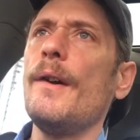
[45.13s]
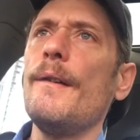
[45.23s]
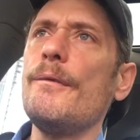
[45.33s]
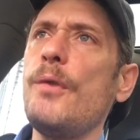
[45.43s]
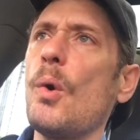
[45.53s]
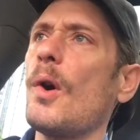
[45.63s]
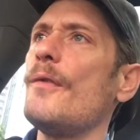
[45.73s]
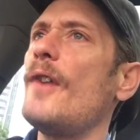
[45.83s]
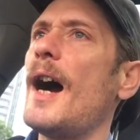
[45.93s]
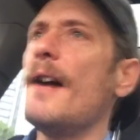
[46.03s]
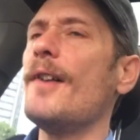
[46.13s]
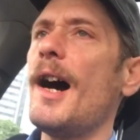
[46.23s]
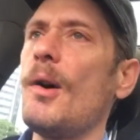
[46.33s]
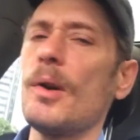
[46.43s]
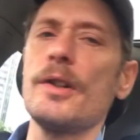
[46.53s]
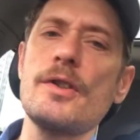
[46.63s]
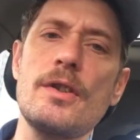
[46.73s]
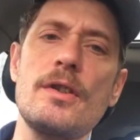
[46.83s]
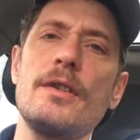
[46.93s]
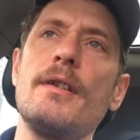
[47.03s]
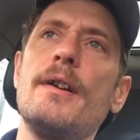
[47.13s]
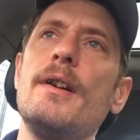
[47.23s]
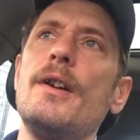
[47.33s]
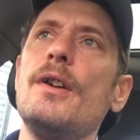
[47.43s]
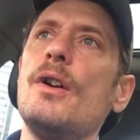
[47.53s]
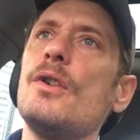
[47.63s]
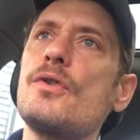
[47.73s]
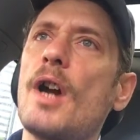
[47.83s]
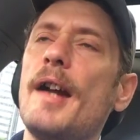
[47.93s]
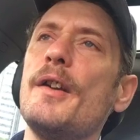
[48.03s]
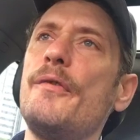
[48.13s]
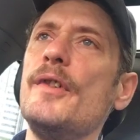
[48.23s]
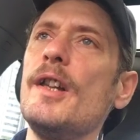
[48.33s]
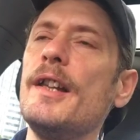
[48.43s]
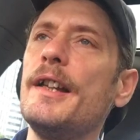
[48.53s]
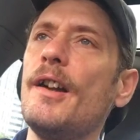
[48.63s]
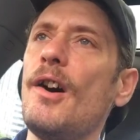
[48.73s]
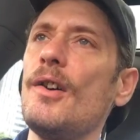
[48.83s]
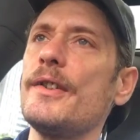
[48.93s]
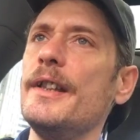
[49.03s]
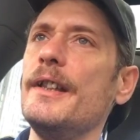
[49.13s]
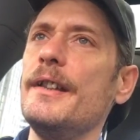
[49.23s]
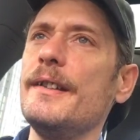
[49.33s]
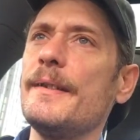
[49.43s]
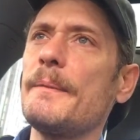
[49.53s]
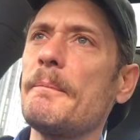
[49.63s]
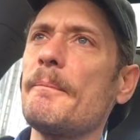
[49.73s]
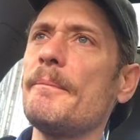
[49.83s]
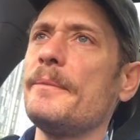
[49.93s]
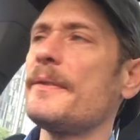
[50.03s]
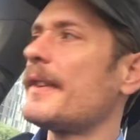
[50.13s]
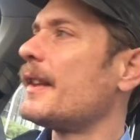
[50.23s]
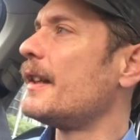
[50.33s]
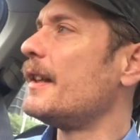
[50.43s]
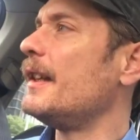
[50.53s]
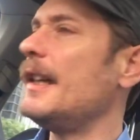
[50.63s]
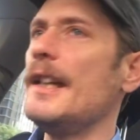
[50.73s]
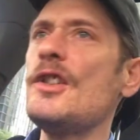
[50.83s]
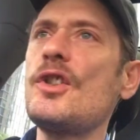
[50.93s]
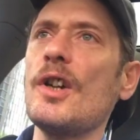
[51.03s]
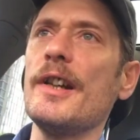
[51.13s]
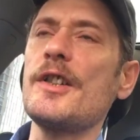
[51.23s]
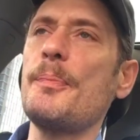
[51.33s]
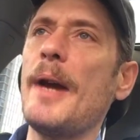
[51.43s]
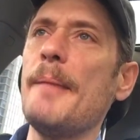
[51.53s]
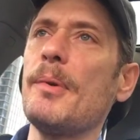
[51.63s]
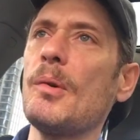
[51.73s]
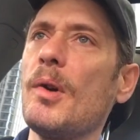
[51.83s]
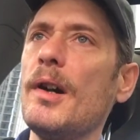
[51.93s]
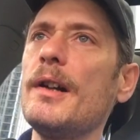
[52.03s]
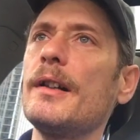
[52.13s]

4 or 5 hours trying to fill in all the insurance paperwork.